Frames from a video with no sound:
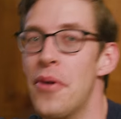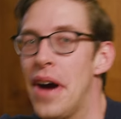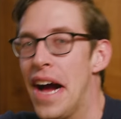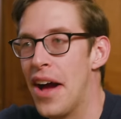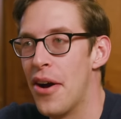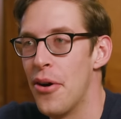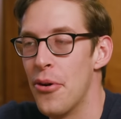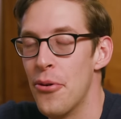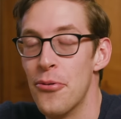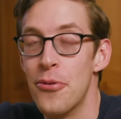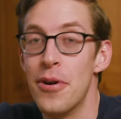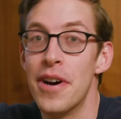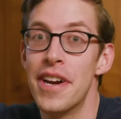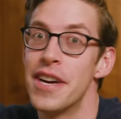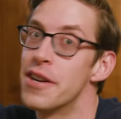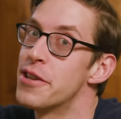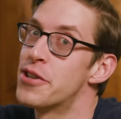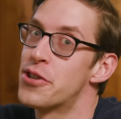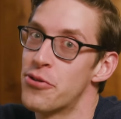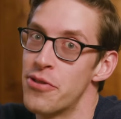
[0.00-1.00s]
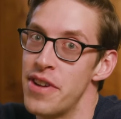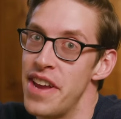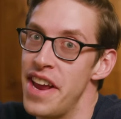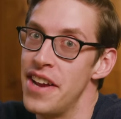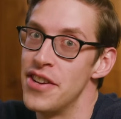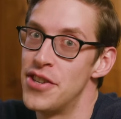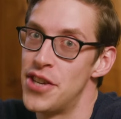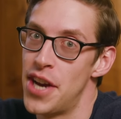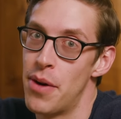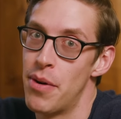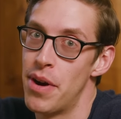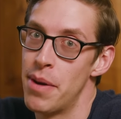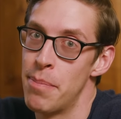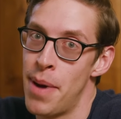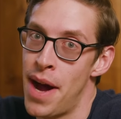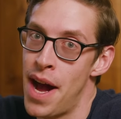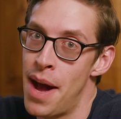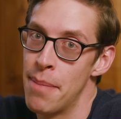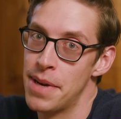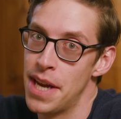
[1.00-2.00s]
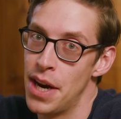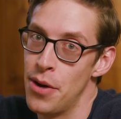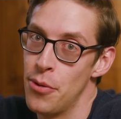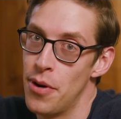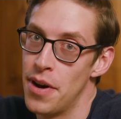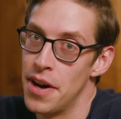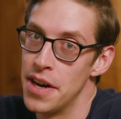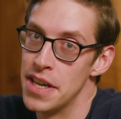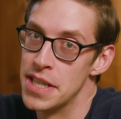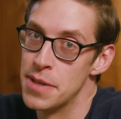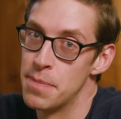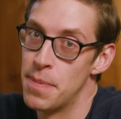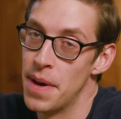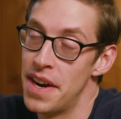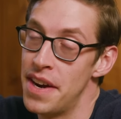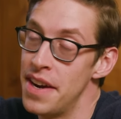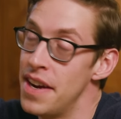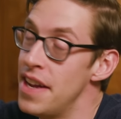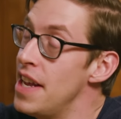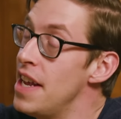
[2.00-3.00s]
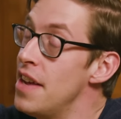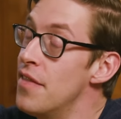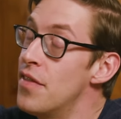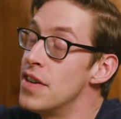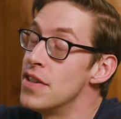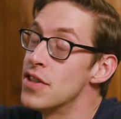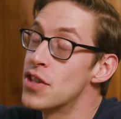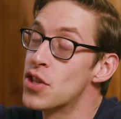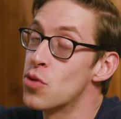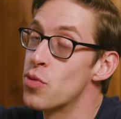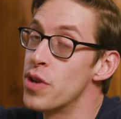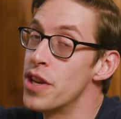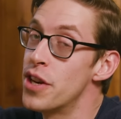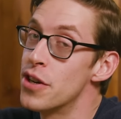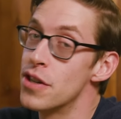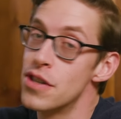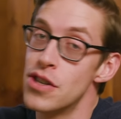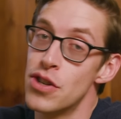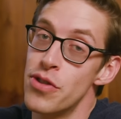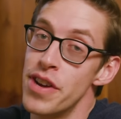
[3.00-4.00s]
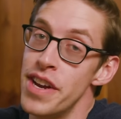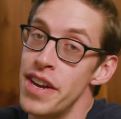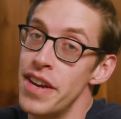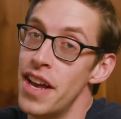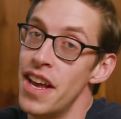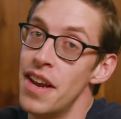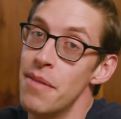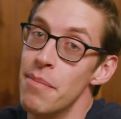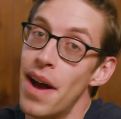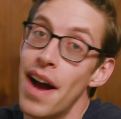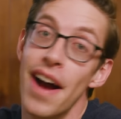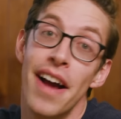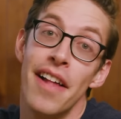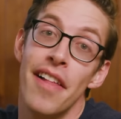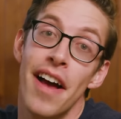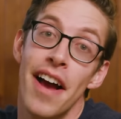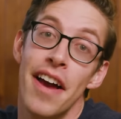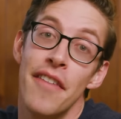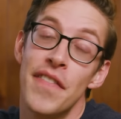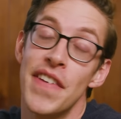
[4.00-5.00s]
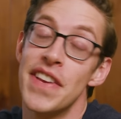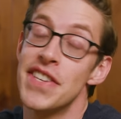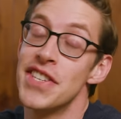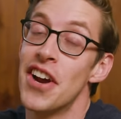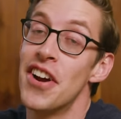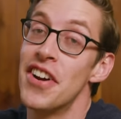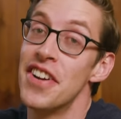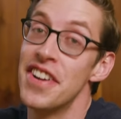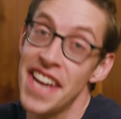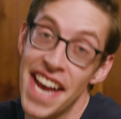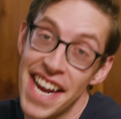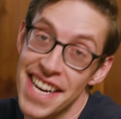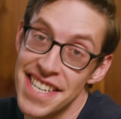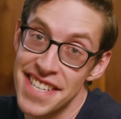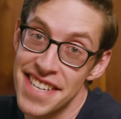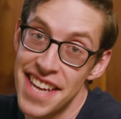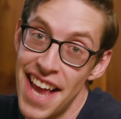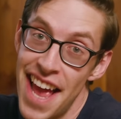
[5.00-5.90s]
Wow, what a treat Jared Popkin was, but an even sweeter treat in my life is our next